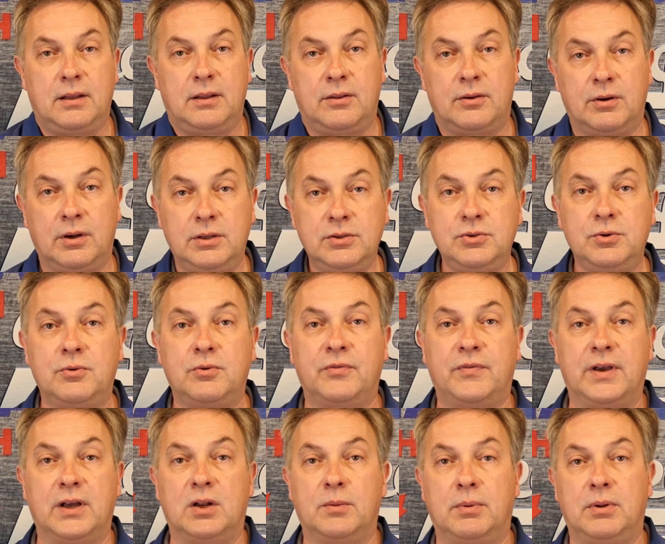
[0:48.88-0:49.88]
They're also
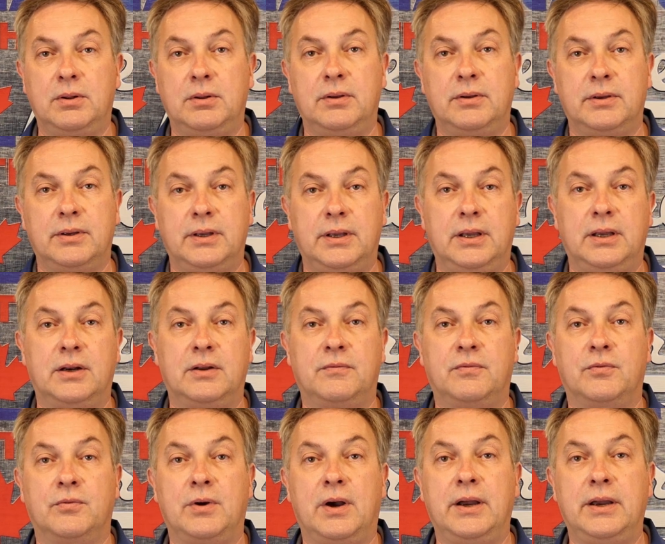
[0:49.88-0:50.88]
available in a
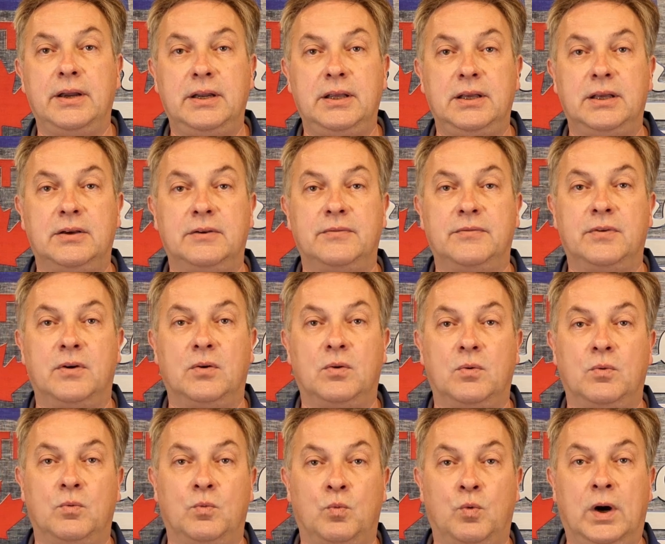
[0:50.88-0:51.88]
variety of
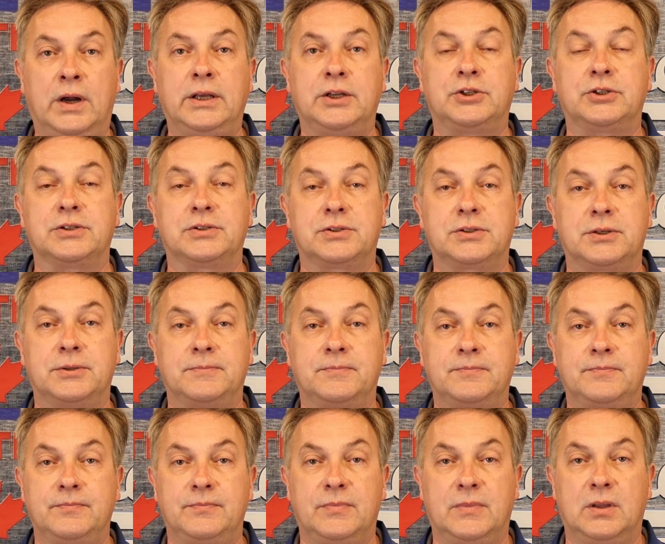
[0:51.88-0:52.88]
wattages,
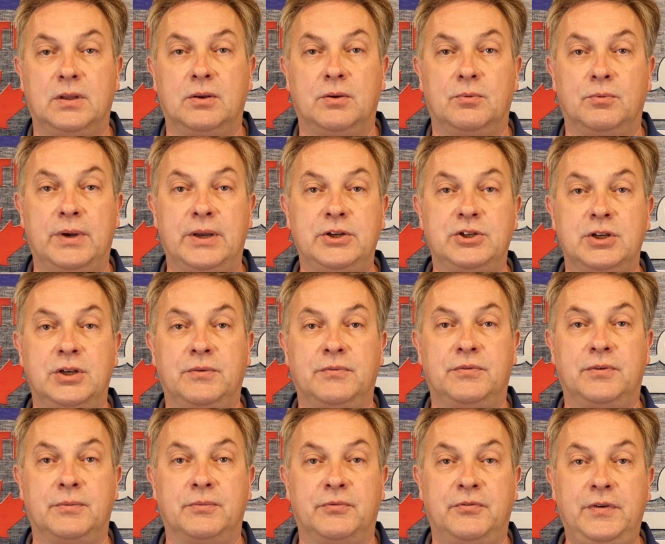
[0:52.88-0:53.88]
ranging
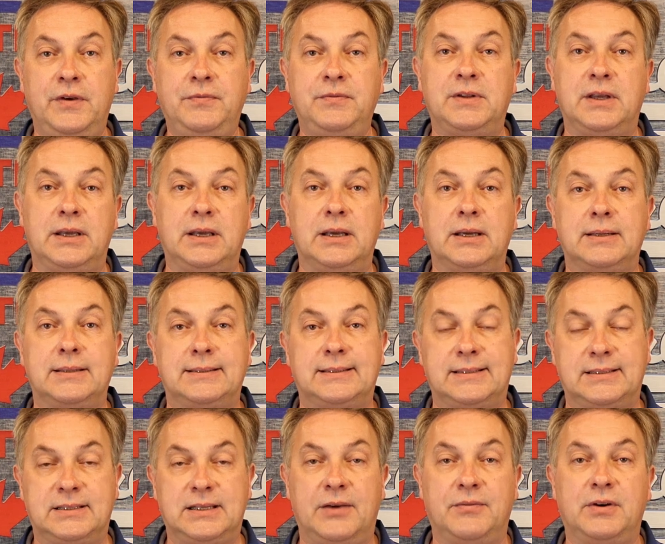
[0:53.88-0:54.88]
from fifty
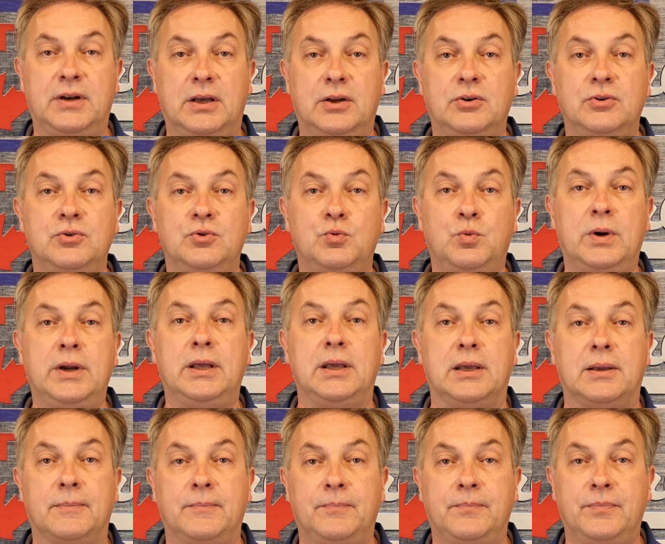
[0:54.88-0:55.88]
to seven hundred twenty.
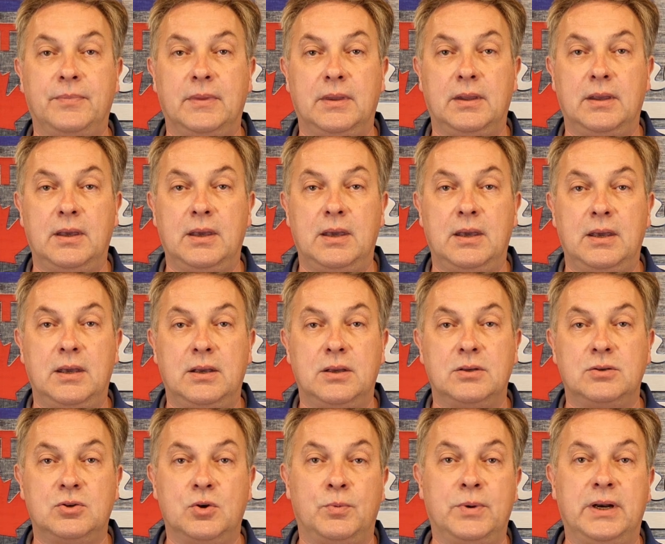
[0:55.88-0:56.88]

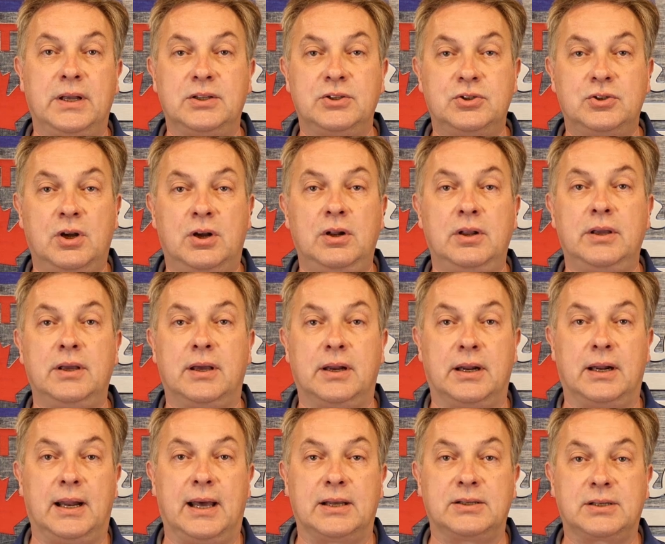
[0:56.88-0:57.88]
So when installing an
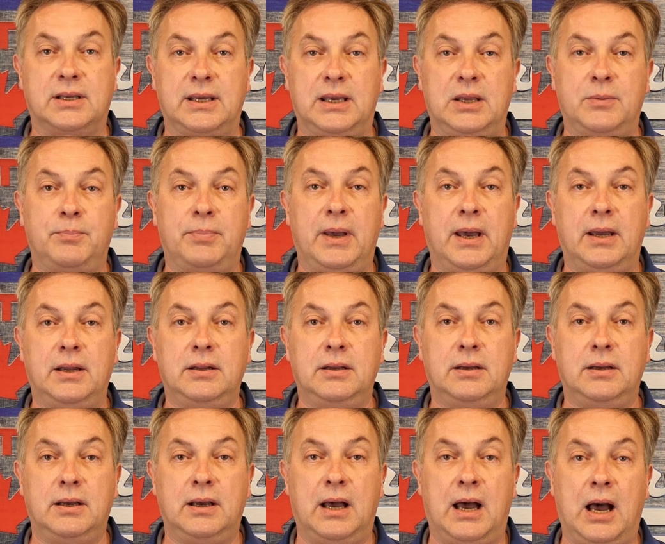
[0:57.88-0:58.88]
Alaska Heat Pad,
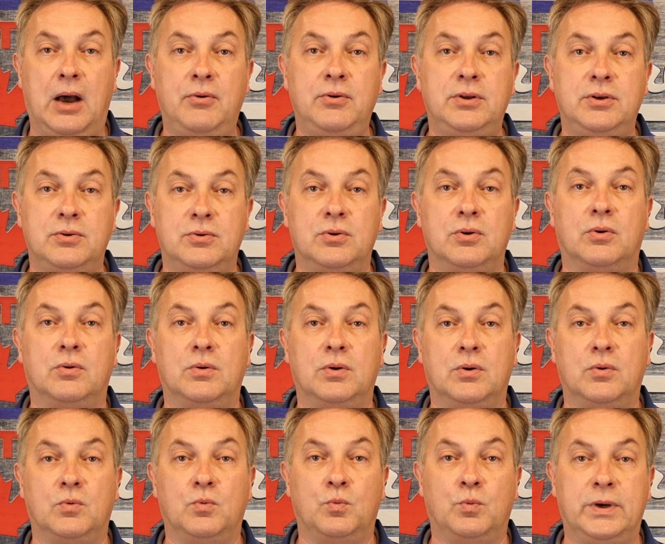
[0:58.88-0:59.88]
how do you know
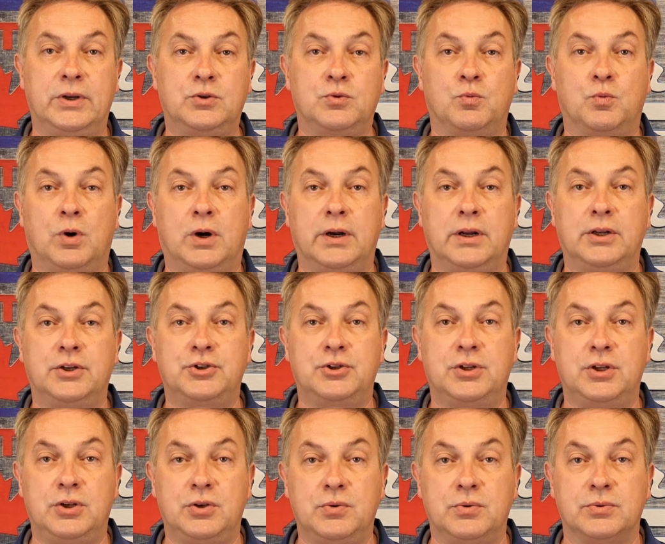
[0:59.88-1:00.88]
which wattage
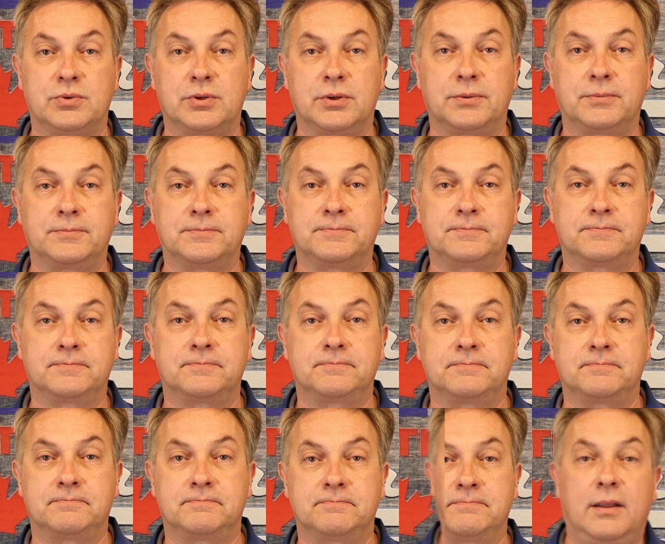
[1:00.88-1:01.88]
to use?
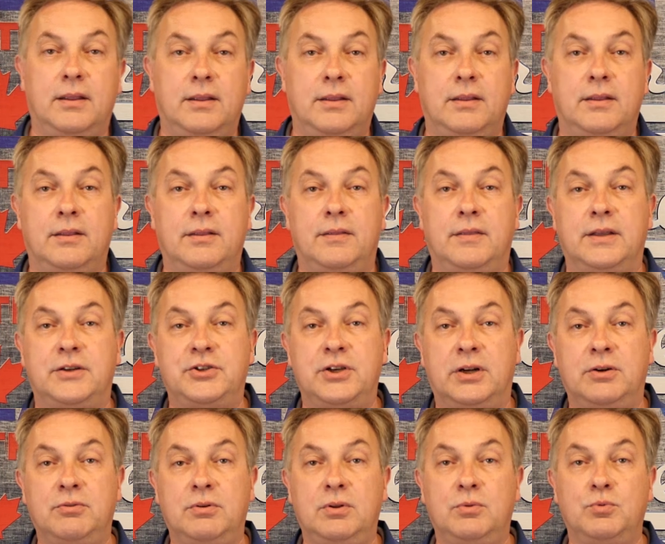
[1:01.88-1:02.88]
The
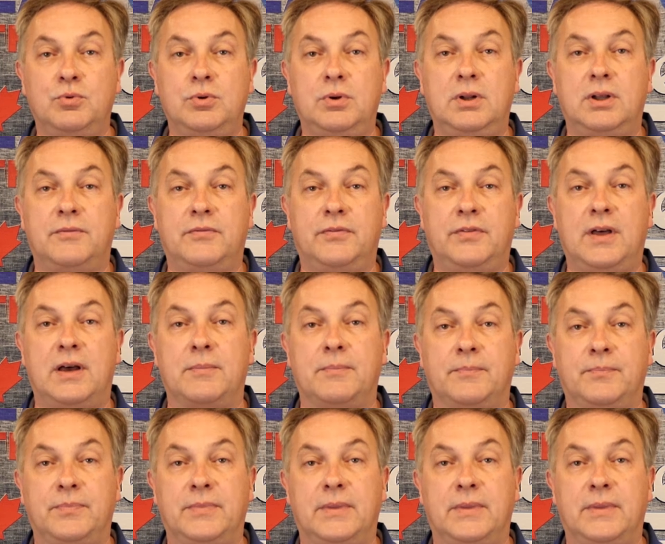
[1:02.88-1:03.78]
general rule of thumb